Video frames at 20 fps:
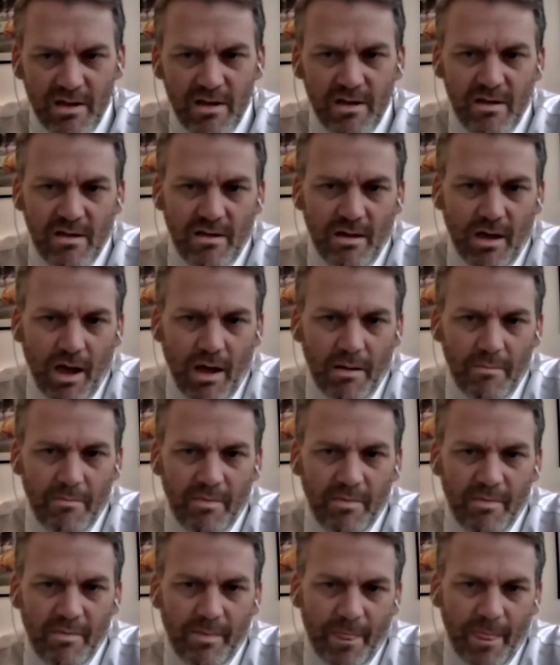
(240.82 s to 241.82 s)

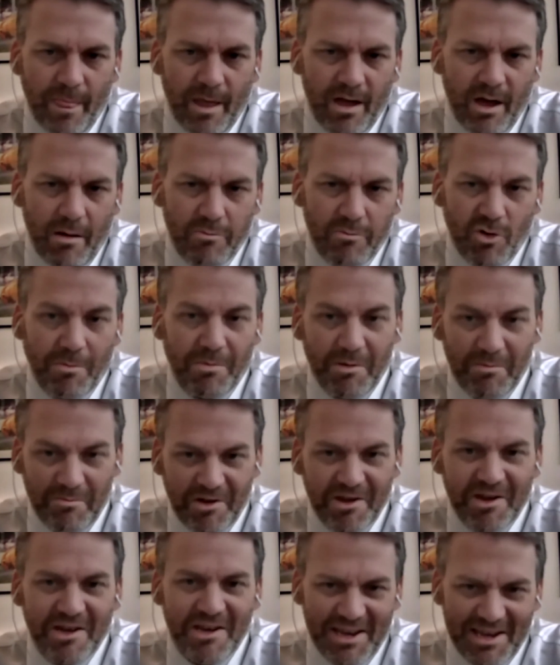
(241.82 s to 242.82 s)
a problem that
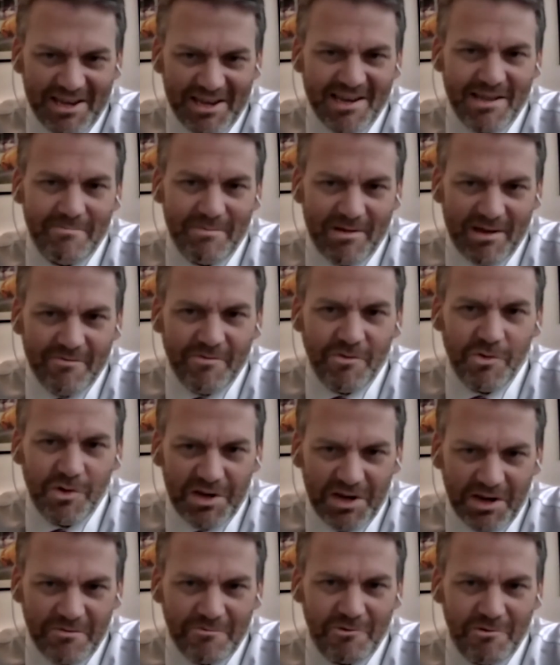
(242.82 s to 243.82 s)
can easily be avoided
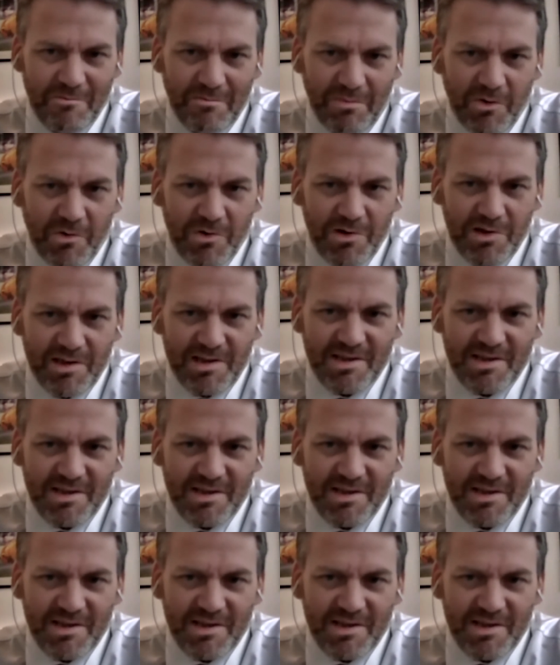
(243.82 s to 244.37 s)
for employers.